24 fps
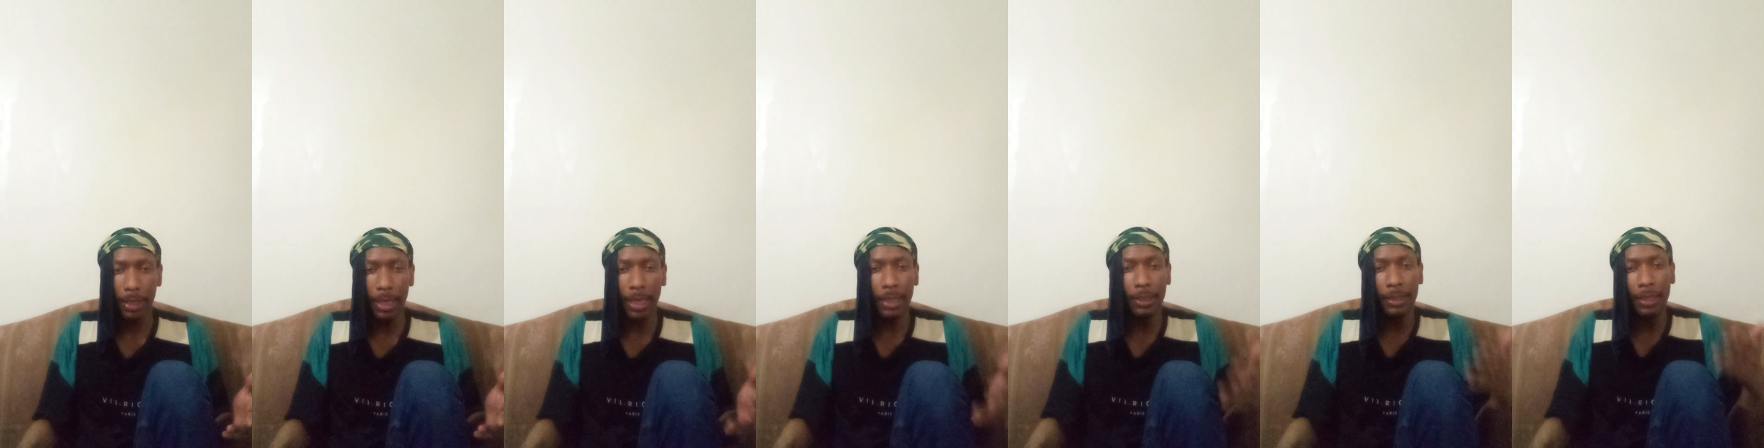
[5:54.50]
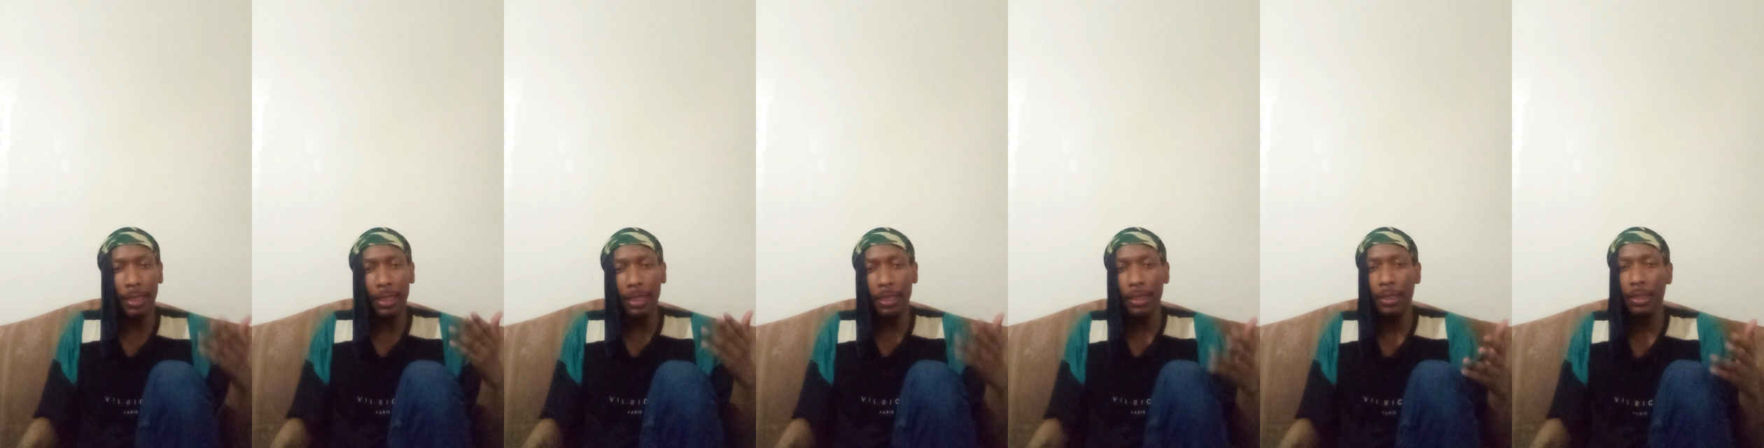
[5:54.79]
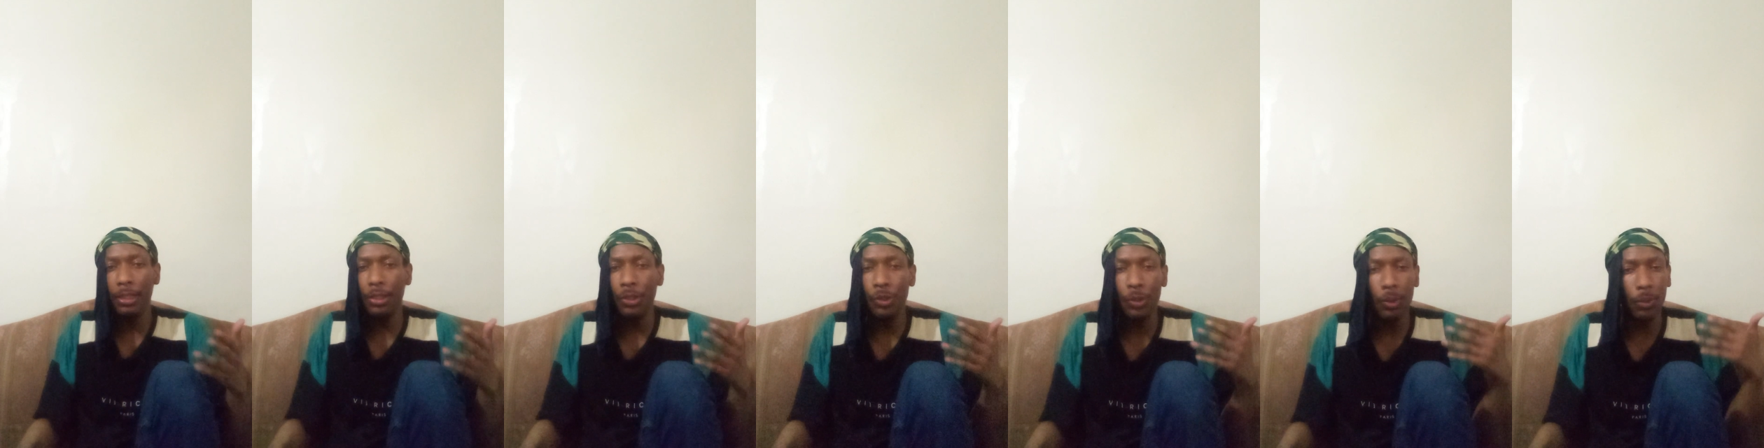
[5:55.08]
And
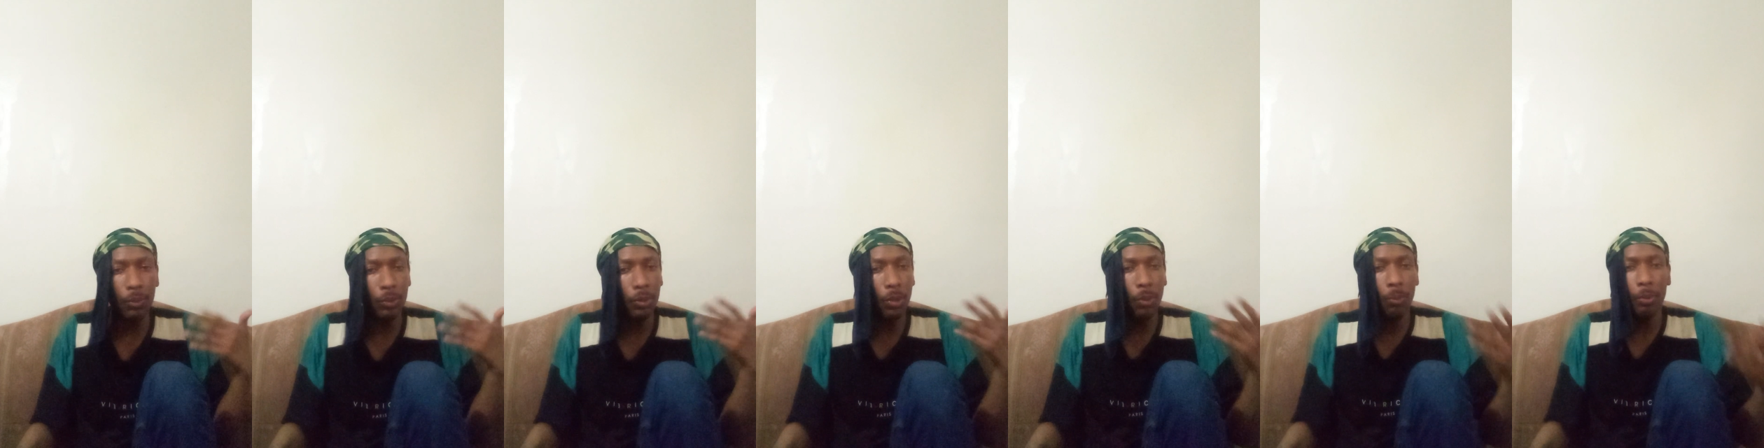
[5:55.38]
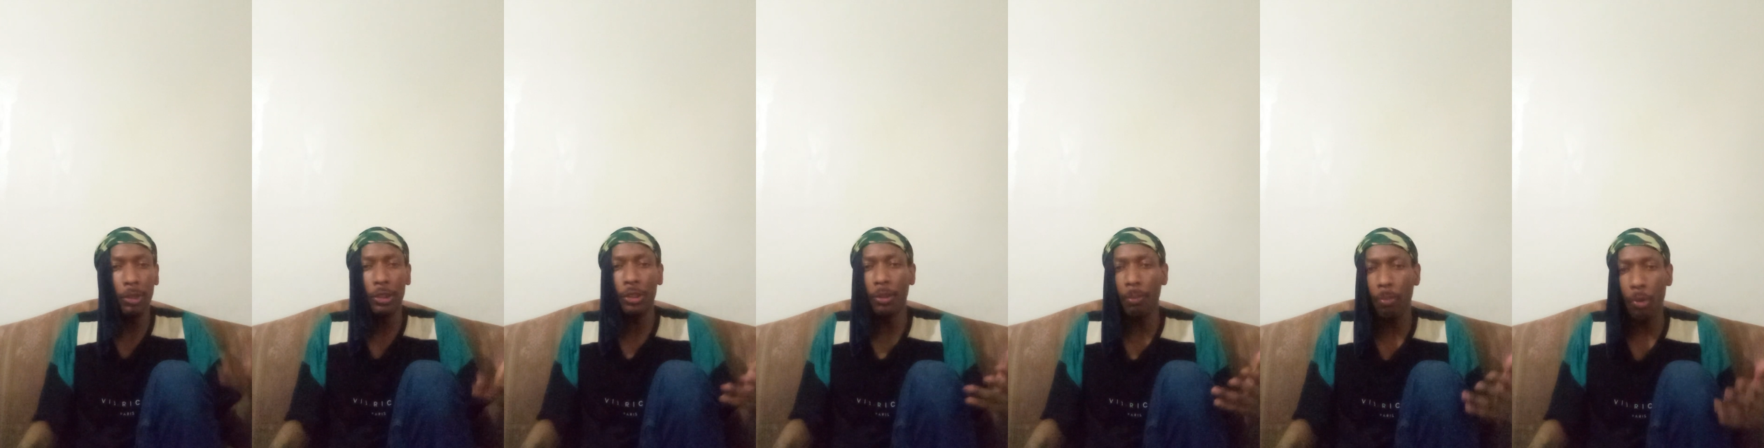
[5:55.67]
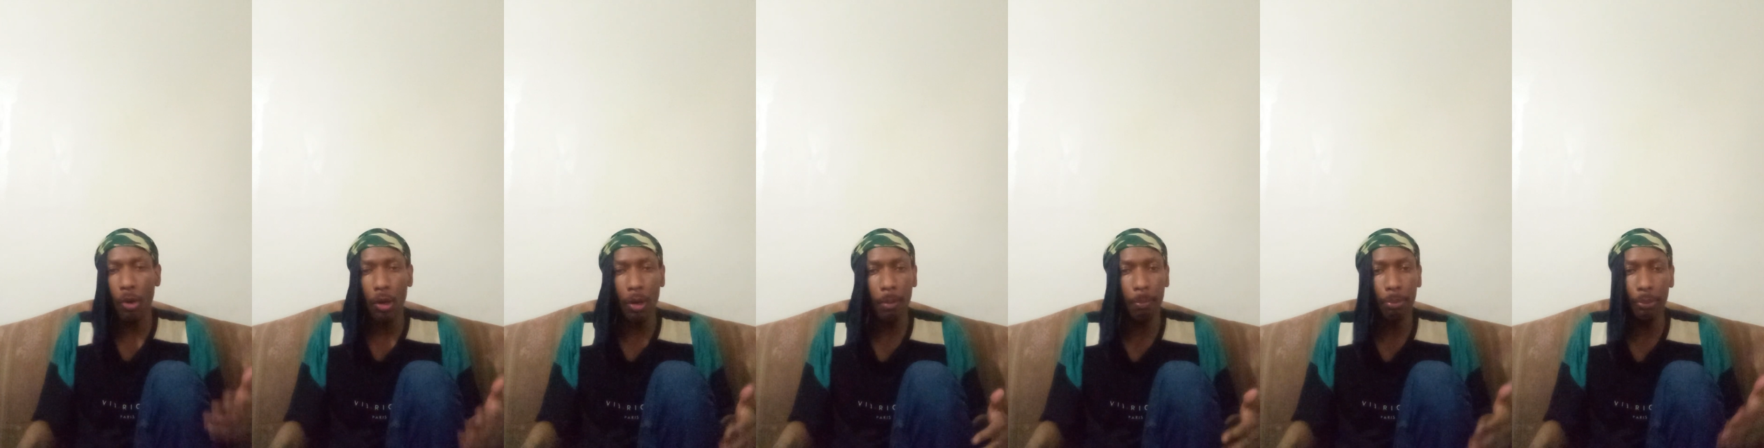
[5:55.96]
then you don't know what
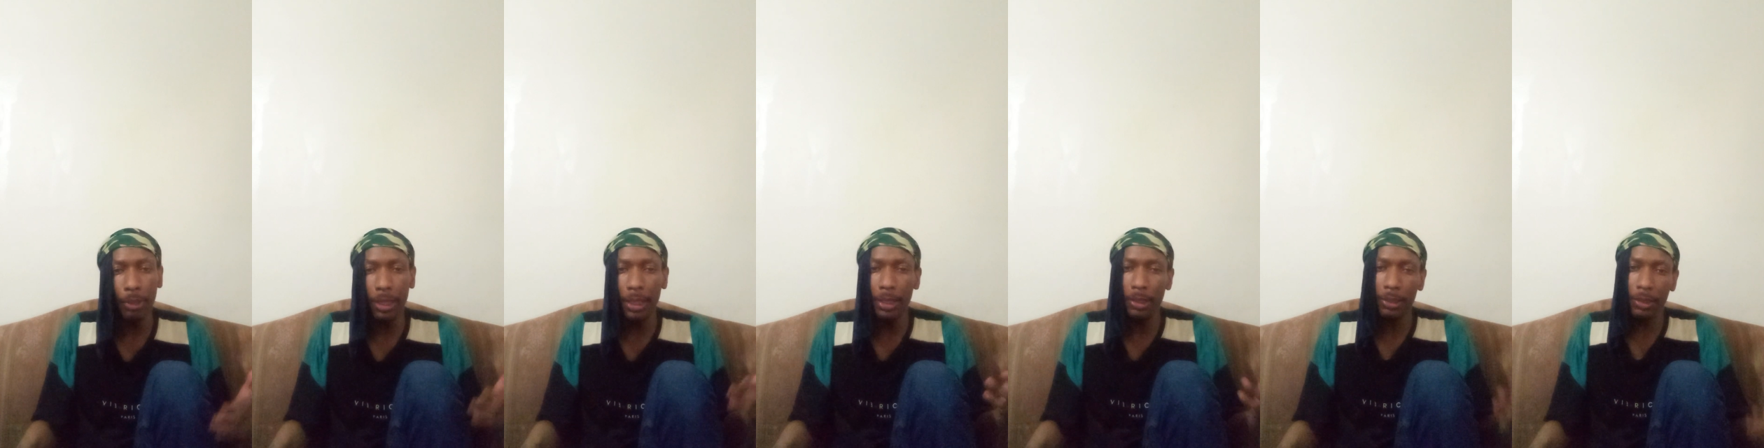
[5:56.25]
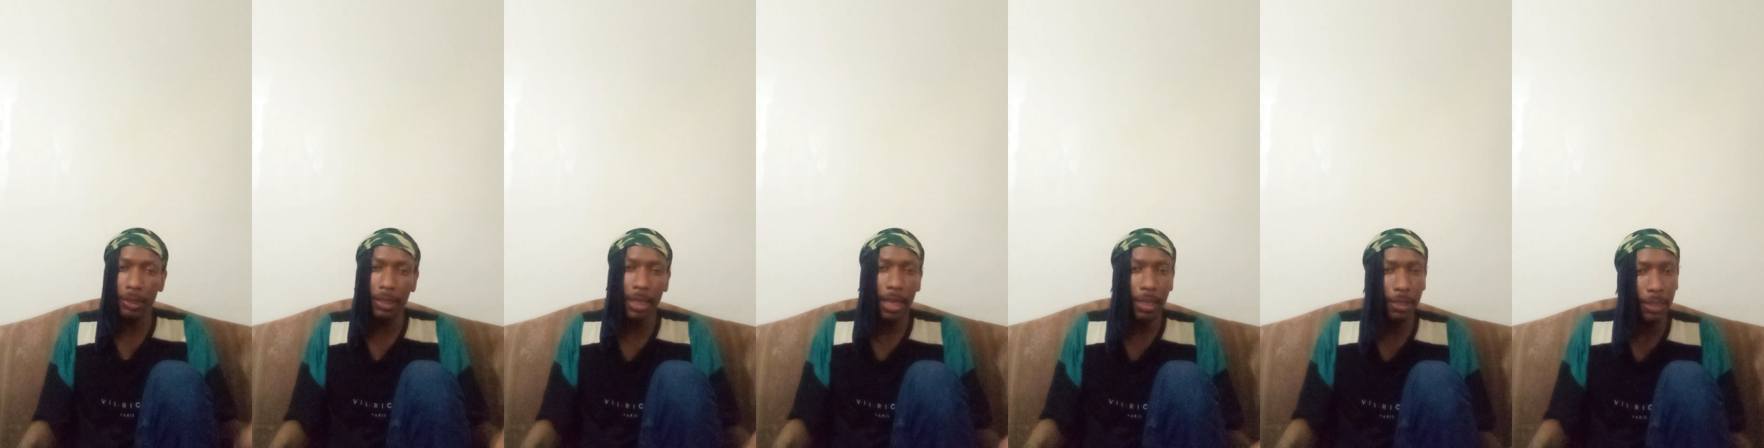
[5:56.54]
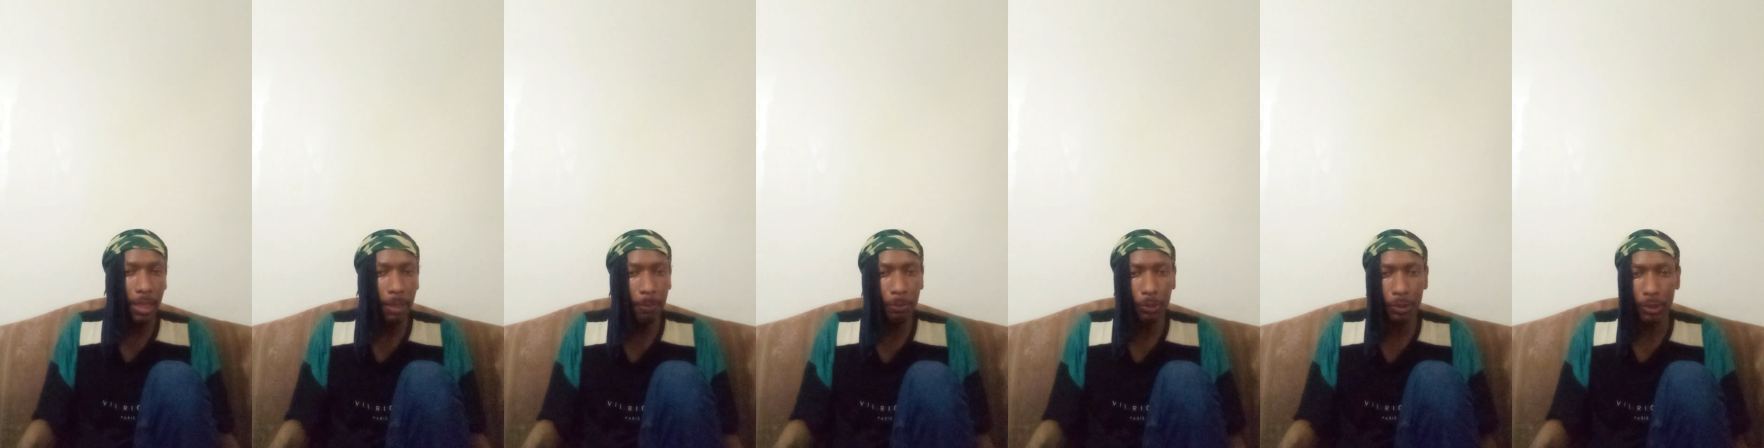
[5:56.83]
tomorrow brings in that
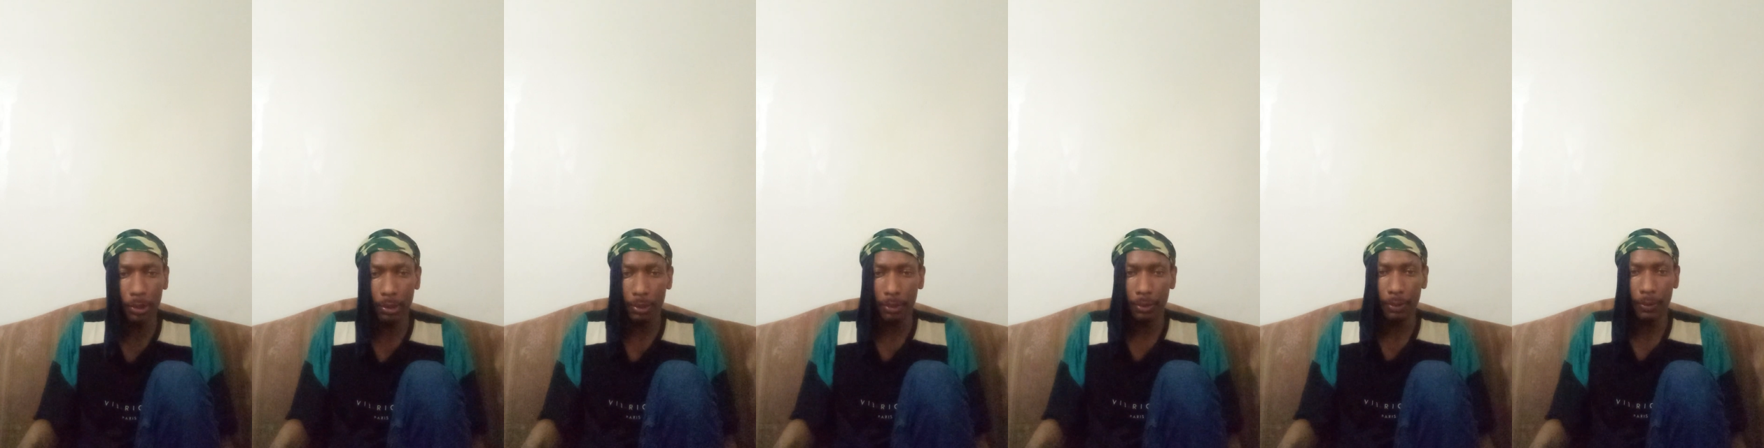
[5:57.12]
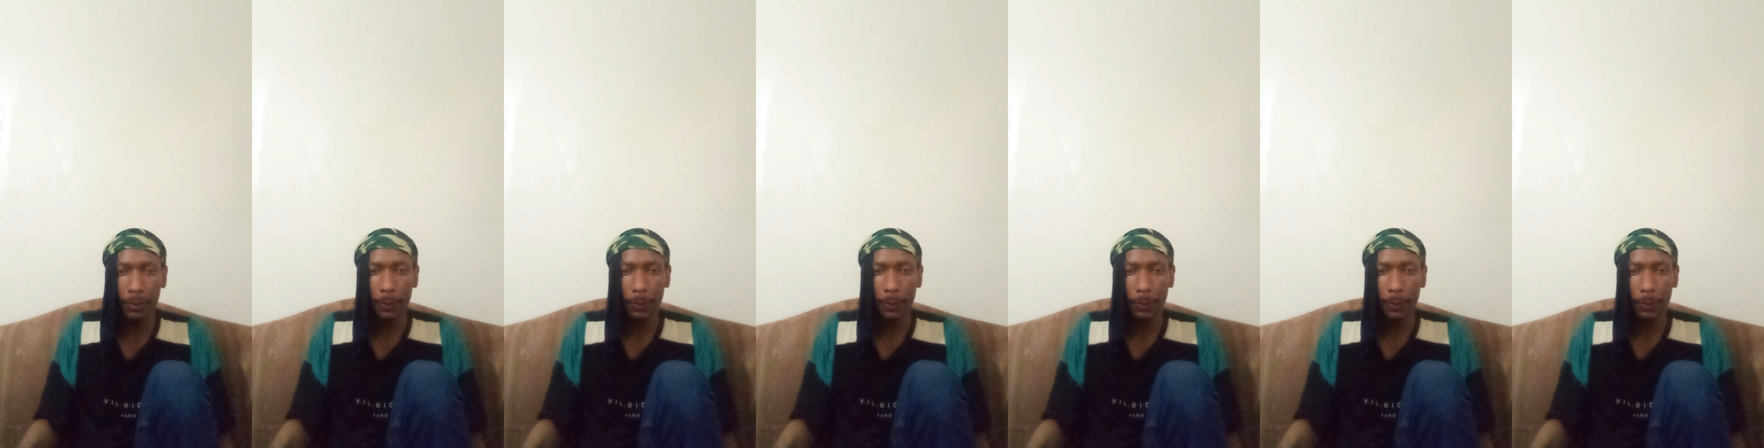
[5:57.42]
neighborhood.